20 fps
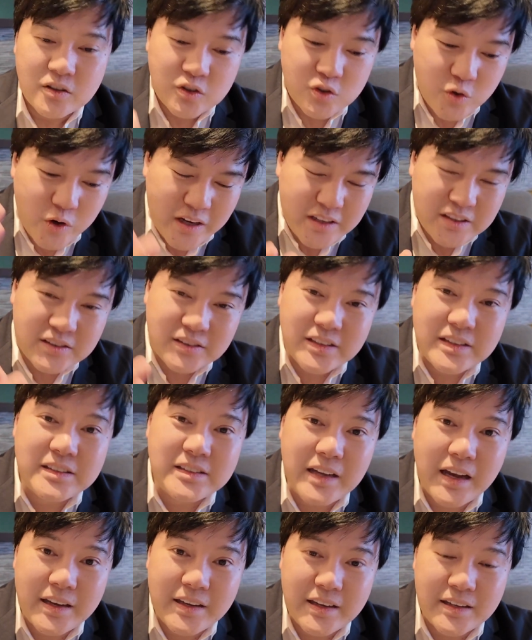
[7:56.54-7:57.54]
Trust the
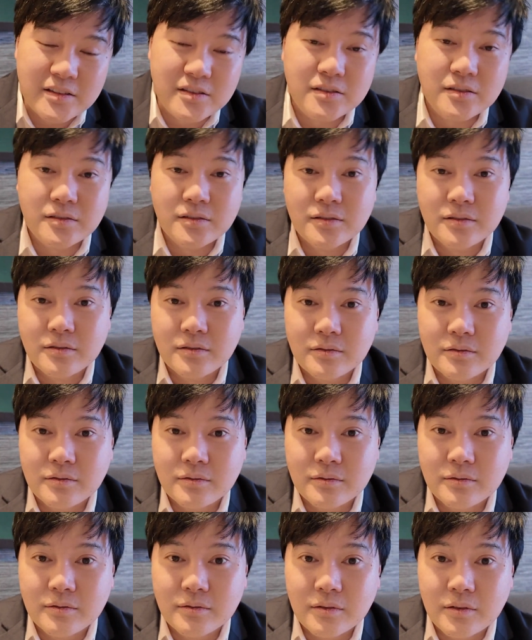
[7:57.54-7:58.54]
science
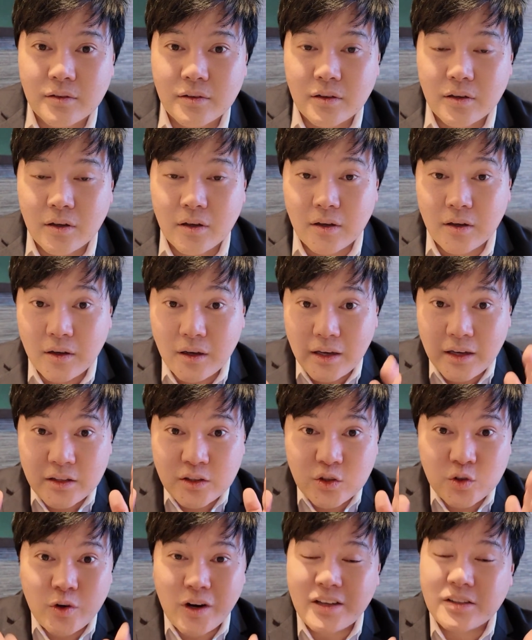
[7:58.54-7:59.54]

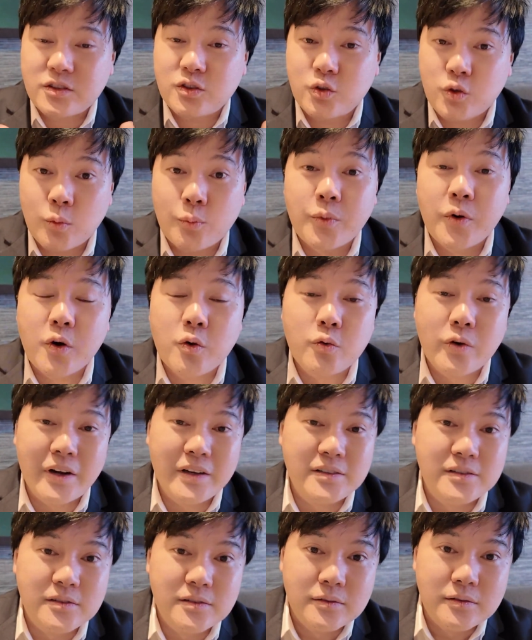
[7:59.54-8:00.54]
and trust your
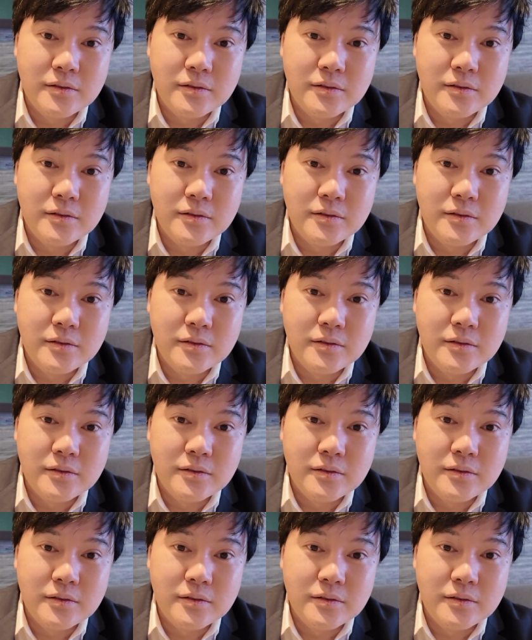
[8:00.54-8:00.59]
progress.